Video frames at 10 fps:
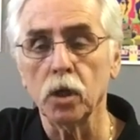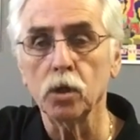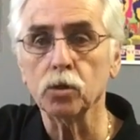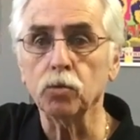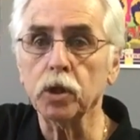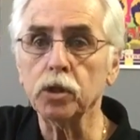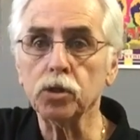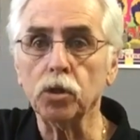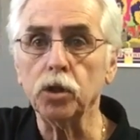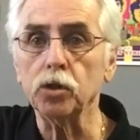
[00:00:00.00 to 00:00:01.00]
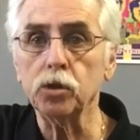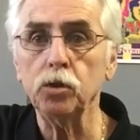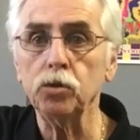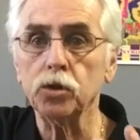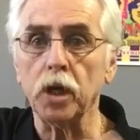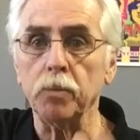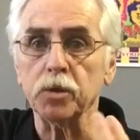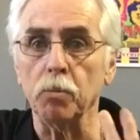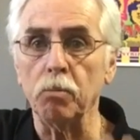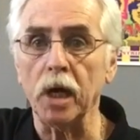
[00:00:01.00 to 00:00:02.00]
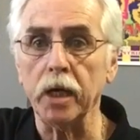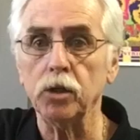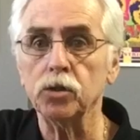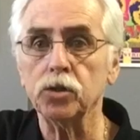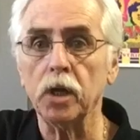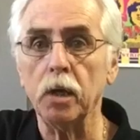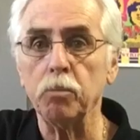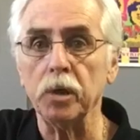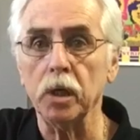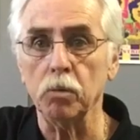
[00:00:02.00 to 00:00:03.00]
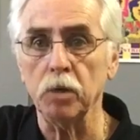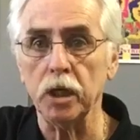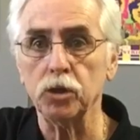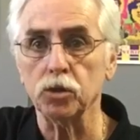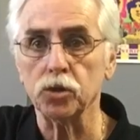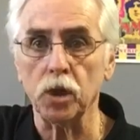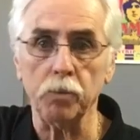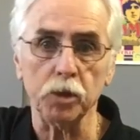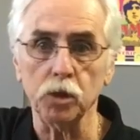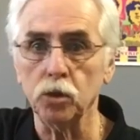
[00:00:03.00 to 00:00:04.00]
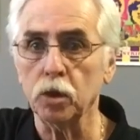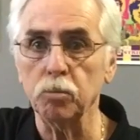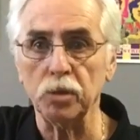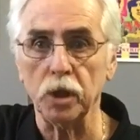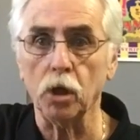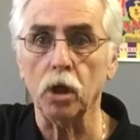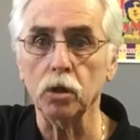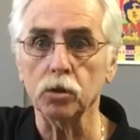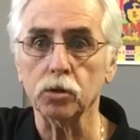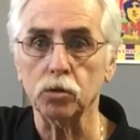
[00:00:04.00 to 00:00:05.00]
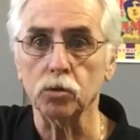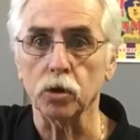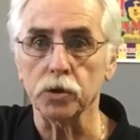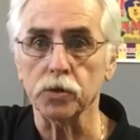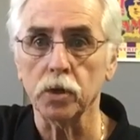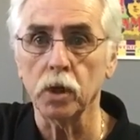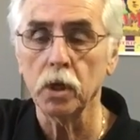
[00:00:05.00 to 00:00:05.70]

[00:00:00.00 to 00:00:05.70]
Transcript: So we're going to show you two shapes, a minor shape and a major shape, that you can play all those chords.